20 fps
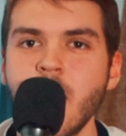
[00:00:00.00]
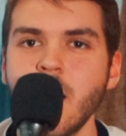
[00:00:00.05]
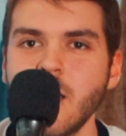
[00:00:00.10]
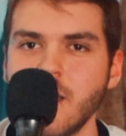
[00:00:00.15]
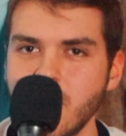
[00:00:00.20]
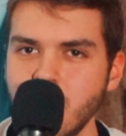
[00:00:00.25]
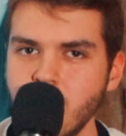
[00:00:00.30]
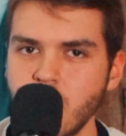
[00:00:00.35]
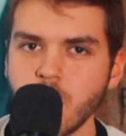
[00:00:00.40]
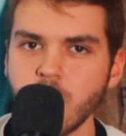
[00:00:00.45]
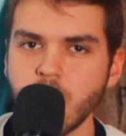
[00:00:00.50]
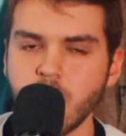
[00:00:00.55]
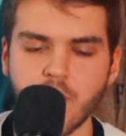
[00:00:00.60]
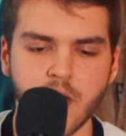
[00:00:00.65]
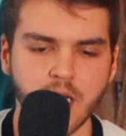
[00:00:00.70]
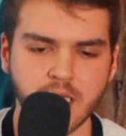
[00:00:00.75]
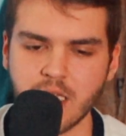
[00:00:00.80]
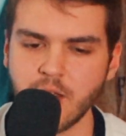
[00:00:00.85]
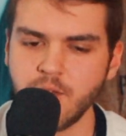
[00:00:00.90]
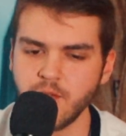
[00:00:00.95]
than your
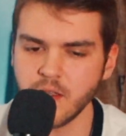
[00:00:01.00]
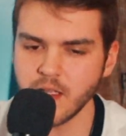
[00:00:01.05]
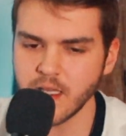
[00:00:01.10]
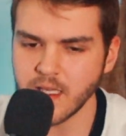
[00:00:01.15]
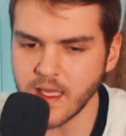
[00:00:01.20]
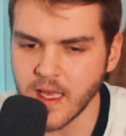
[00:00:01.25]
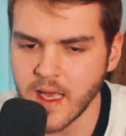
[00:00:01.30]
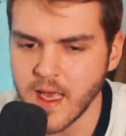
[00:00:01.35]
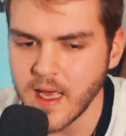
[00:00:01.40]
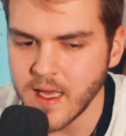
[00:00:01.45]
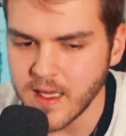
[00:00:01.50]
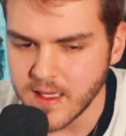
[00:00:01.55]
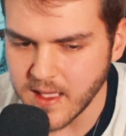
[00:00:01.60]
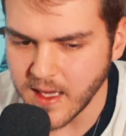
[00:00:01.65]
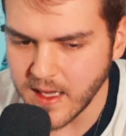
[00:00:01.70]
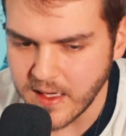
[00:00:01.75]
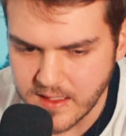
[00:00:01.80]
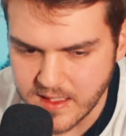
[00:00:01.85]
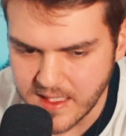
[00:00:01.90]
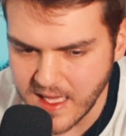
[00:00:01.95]
thoughts. I feel like
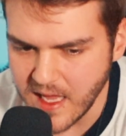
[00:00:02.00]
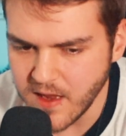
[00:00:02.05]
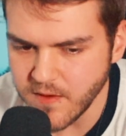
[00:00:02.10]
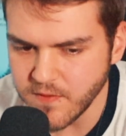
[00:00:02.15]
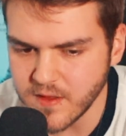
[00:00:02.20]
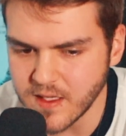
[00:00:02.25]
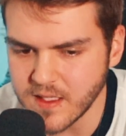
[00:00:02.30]
God gave